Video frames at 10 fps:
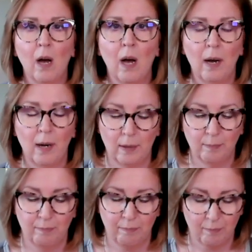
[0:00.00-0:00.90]

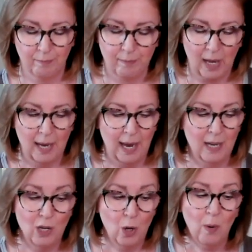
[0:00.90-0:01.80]
Um,
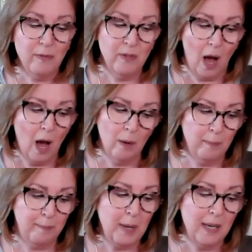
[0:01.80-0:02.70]
and you have
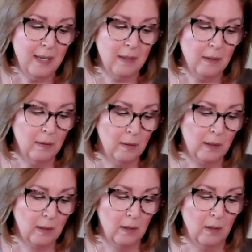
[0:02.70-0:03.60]
not been
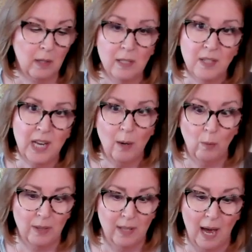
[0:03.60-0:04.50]
content
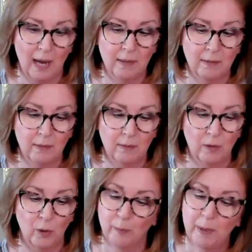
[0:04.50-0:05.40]
with that.
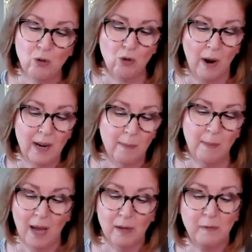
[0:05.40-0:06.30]
You've been trying to
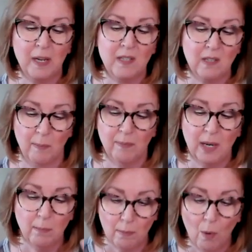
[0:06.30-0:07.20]
manifest
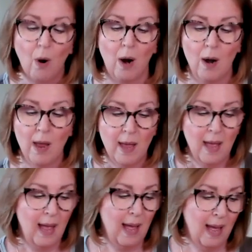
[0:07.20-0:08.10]
something more
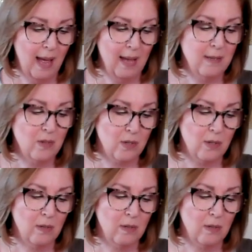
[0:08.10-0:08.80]
and